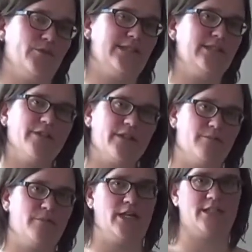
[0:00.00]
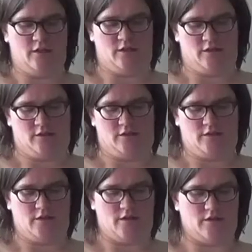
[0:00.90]
difficult part.
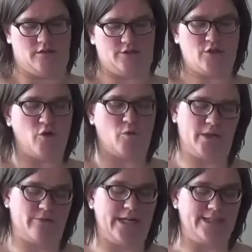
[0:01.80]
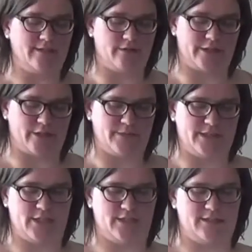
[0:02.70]
So when writing the
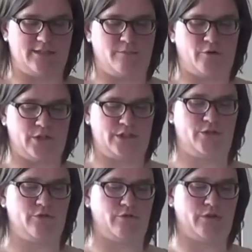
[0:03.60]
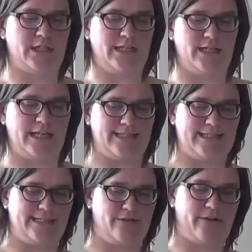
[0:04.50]
recommendations, it's important to clearly
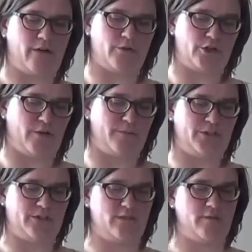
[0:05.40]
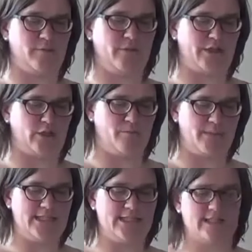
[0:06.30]
identify which options will be
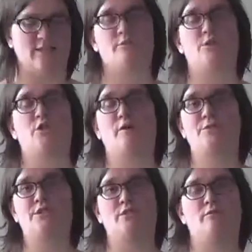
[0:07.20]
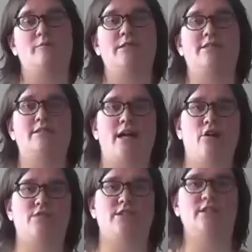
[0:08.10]
recommended and which options will be
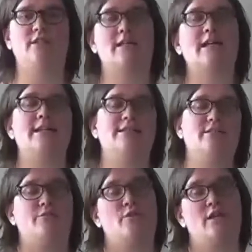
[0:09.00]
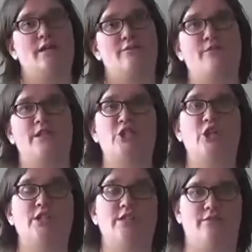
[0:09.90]
discounted in the case if you give
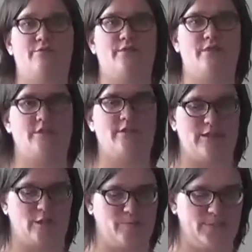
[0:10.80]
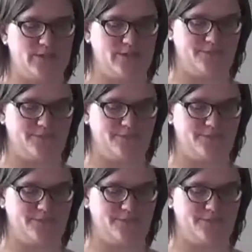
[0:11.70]
alternative developments.